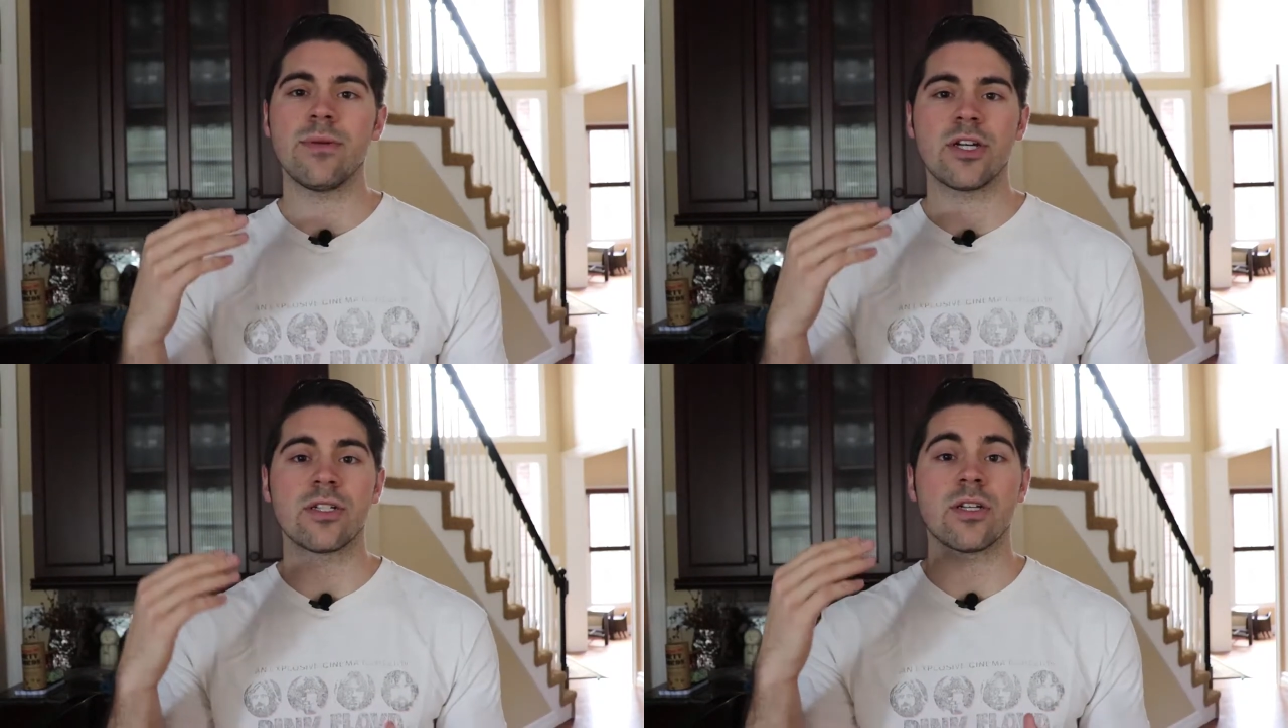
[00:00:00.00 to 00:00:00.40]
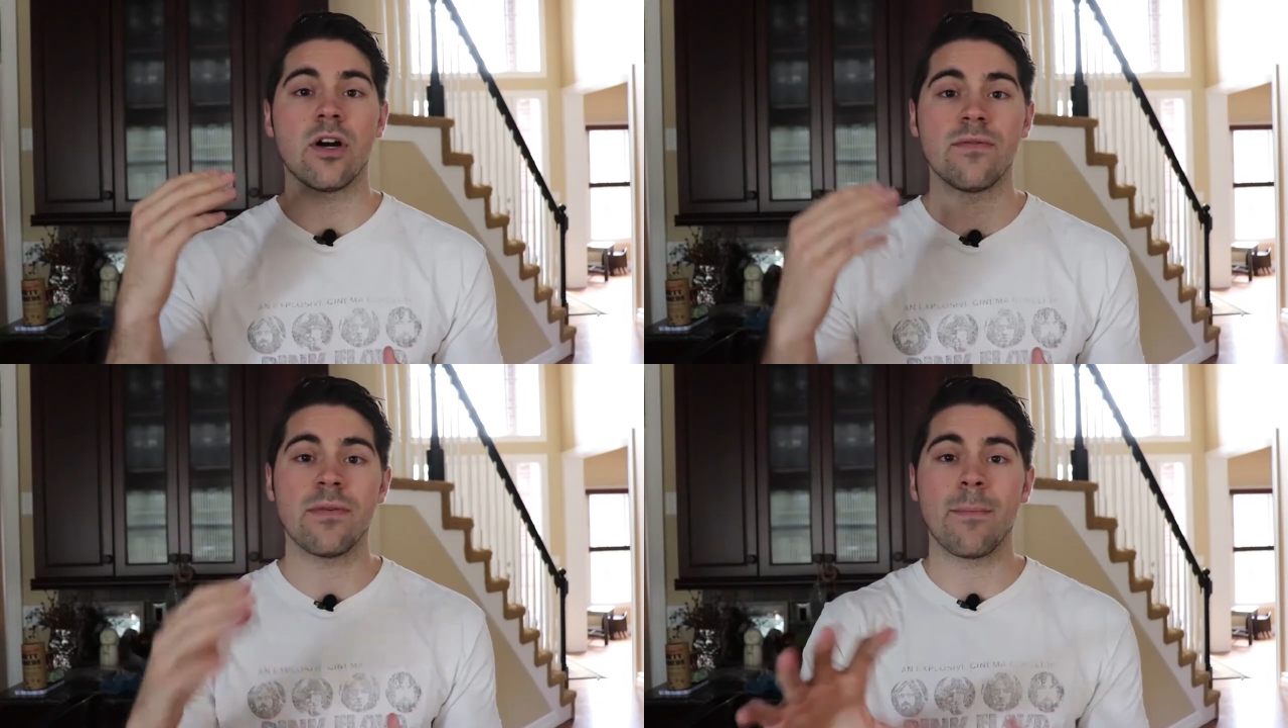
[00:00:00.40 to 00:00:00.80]
because
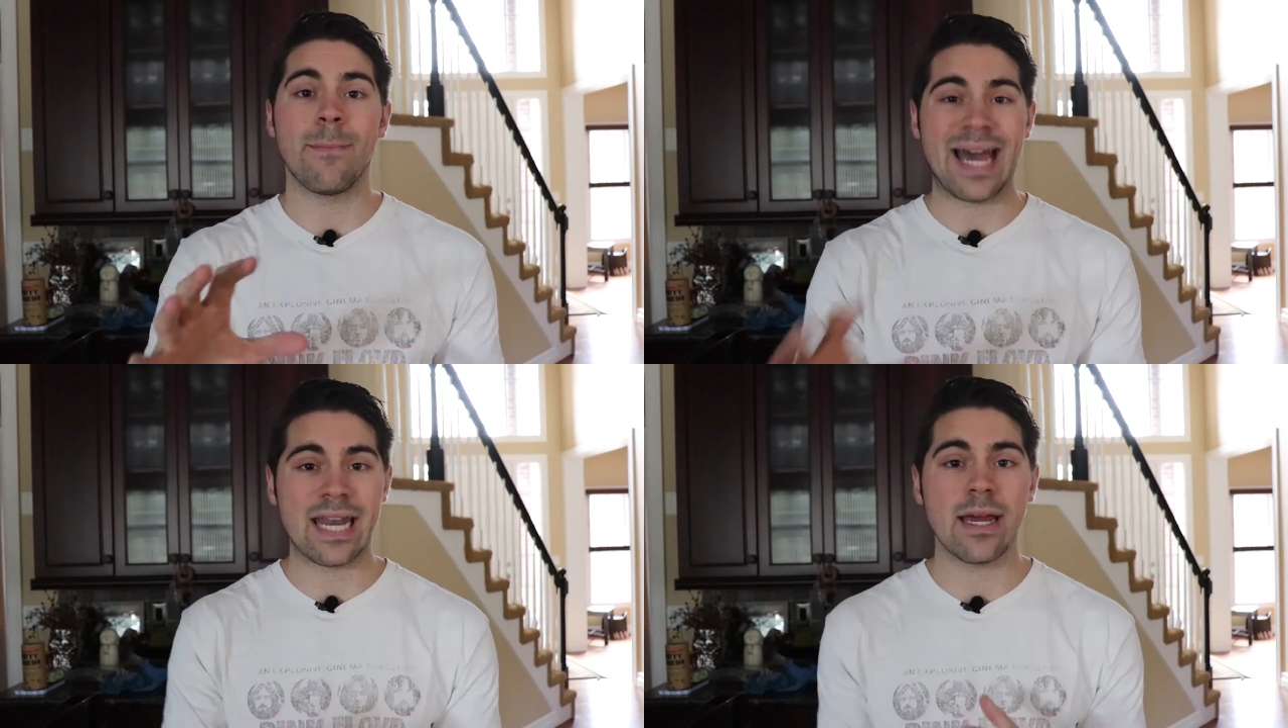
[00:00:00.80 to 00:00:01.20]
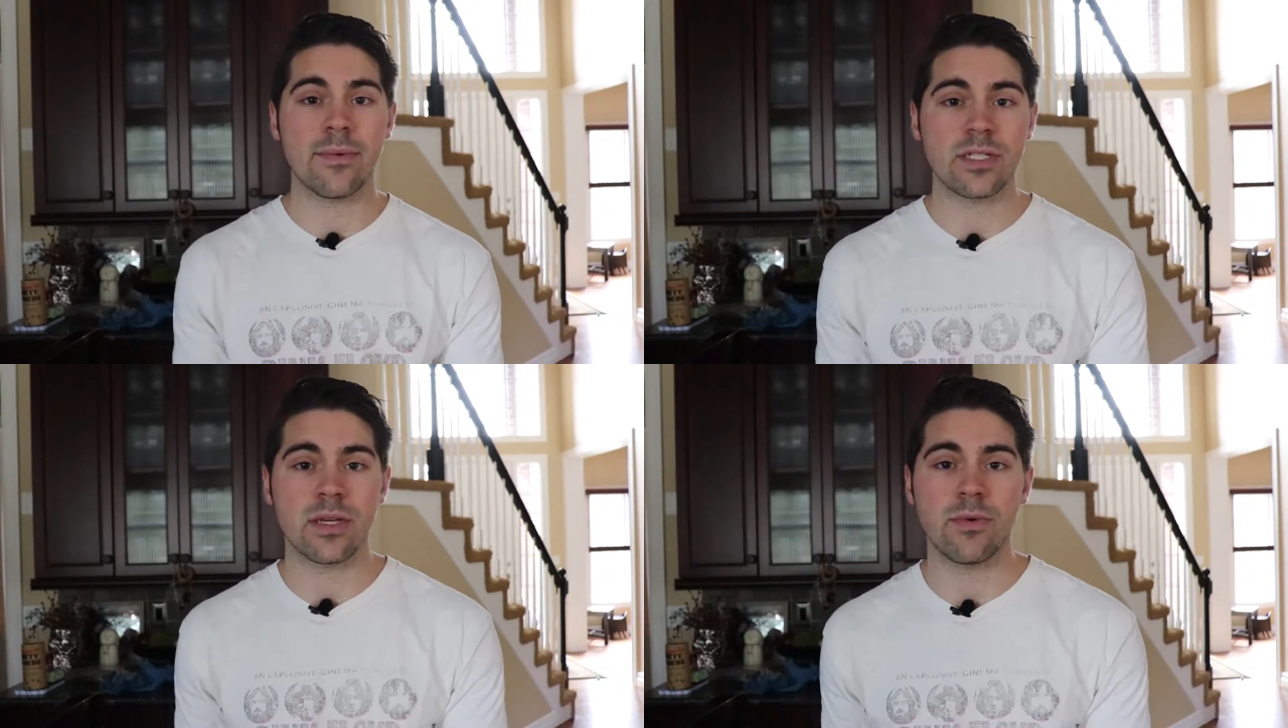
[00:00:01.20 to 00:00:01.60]
of bad
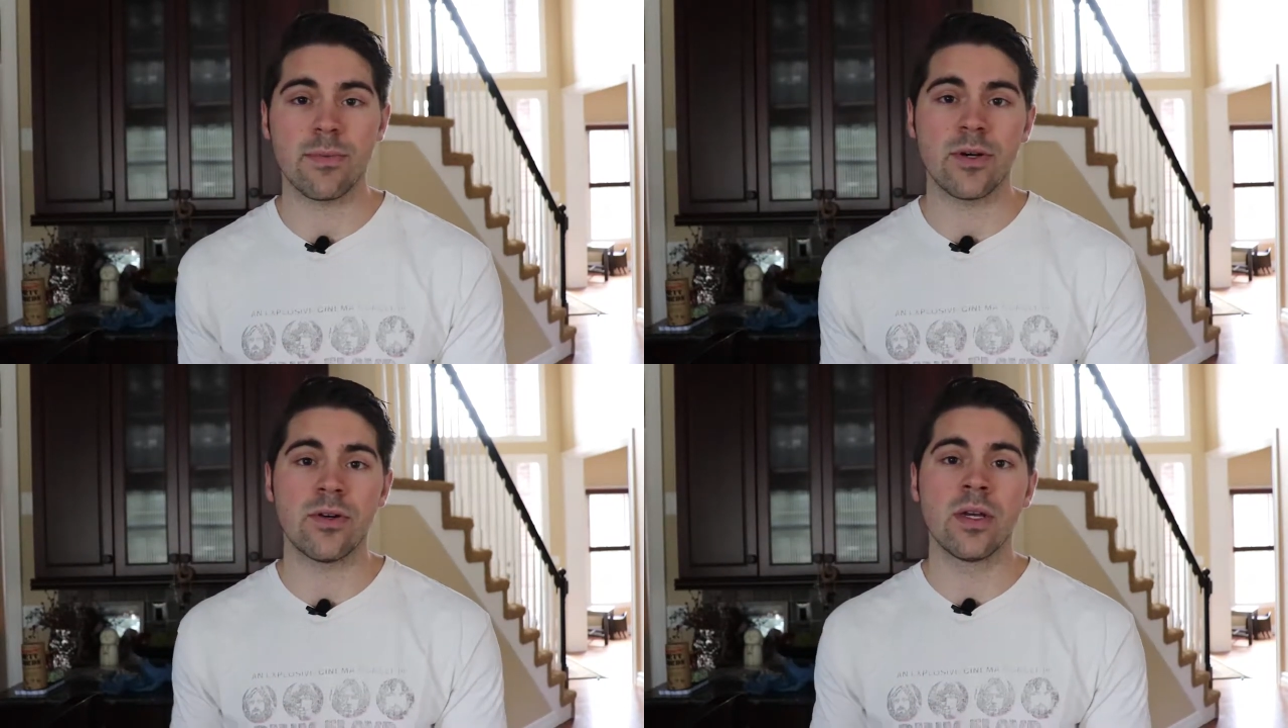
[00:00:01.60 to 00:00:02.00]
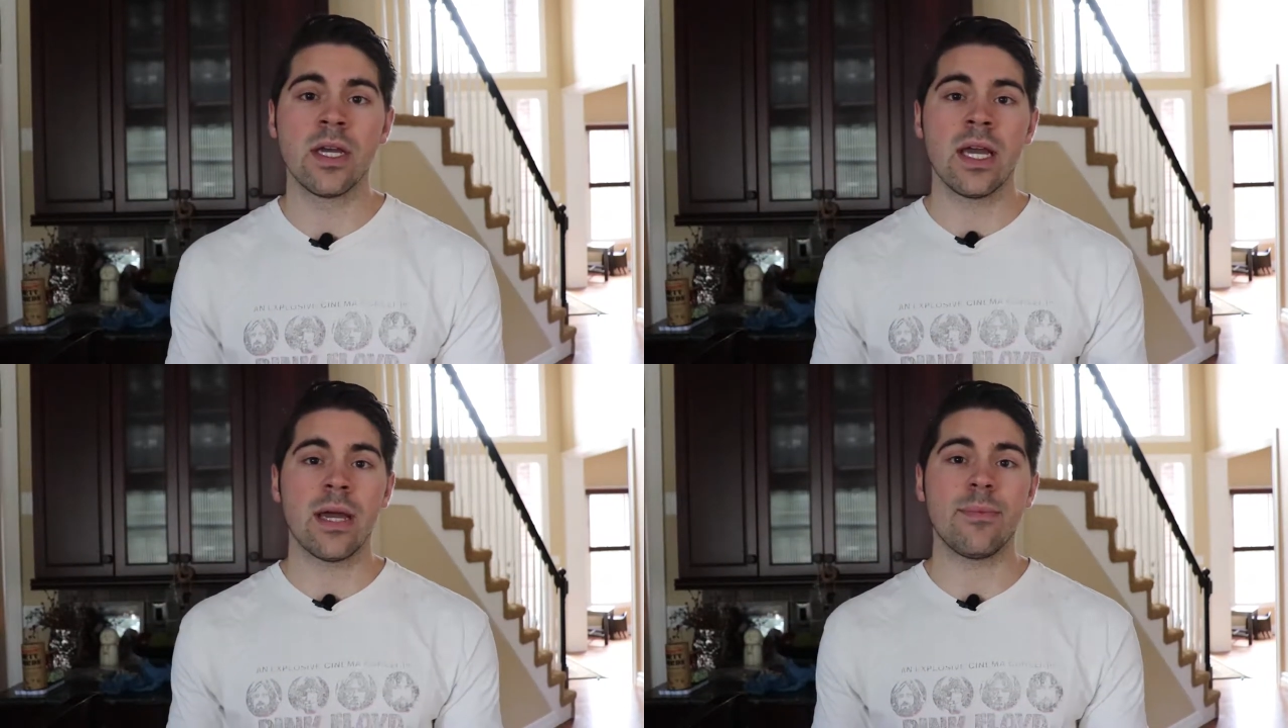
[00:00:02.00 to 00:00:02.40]
habits that we built,
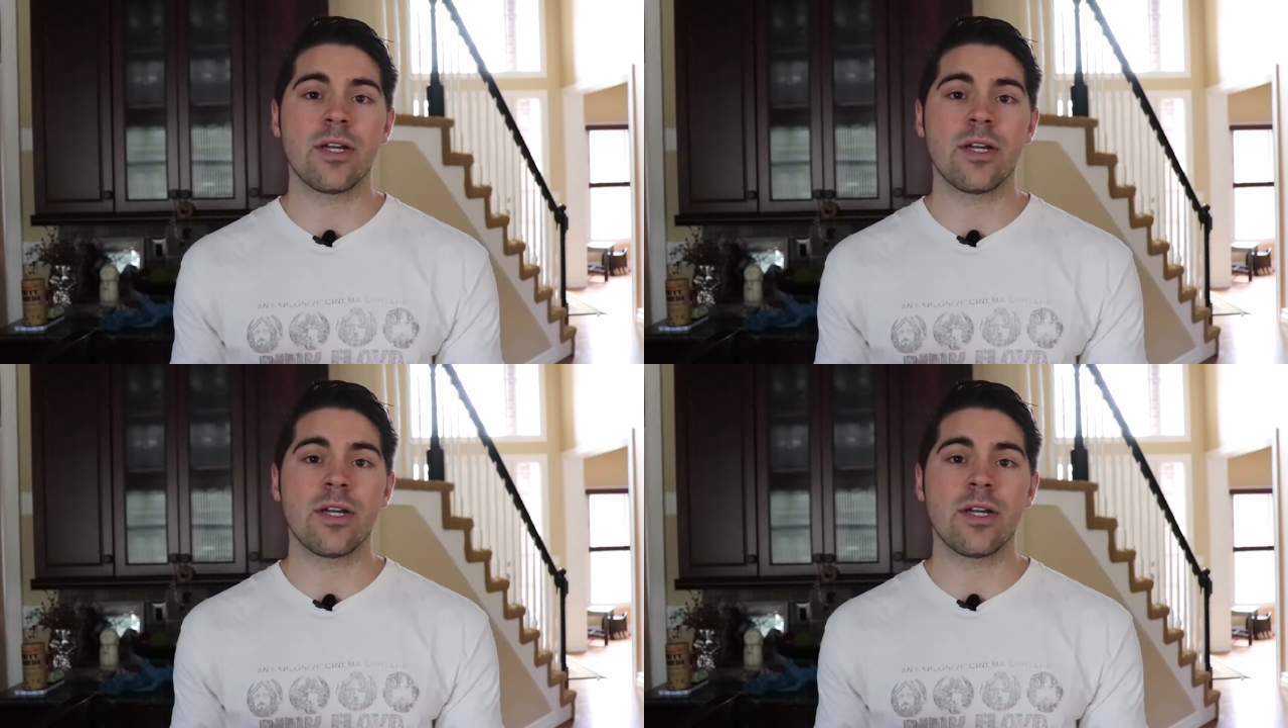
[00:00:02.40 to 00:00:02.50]
and